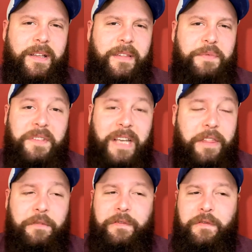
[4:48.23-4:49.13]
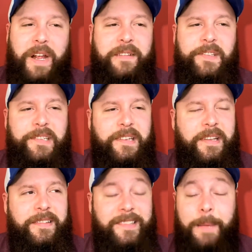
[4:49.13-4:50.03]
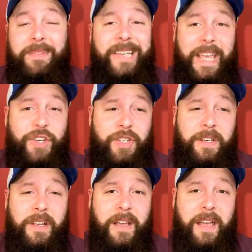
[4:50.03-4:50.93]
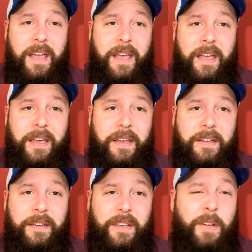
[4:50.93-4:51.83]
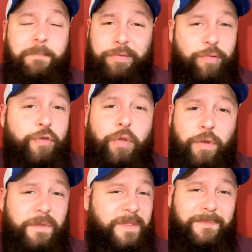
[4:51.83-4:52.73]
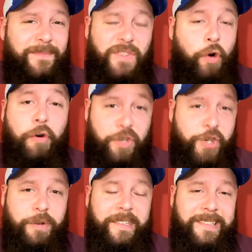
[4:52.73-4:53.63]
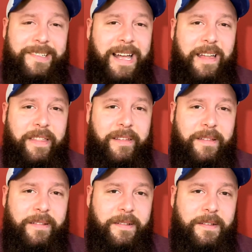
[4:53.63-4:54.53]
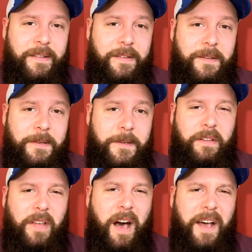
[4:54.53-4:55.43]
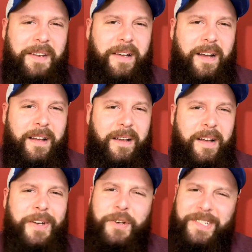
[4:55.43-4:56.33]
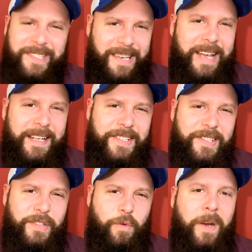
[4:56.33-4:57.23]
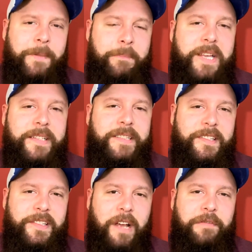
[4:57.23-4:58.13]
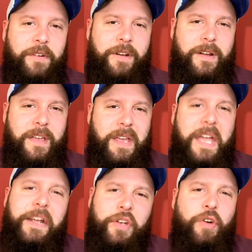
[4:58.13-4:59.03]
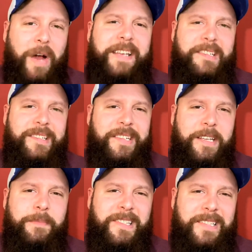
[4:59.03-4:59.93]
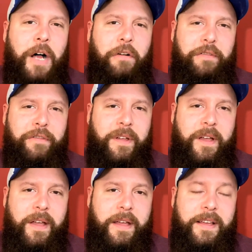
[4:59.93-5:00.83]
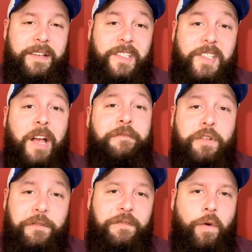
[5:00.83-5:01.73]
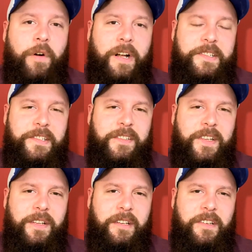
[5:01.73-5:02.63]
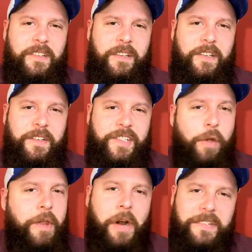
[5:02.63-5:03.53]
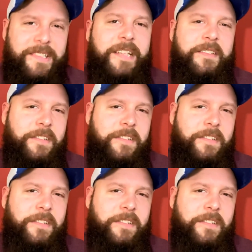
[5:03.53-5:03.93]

the death of friends, temptation, and a brutal, torturous death. God understands what it means to suffer and Christ Himself suffered for us so that our sins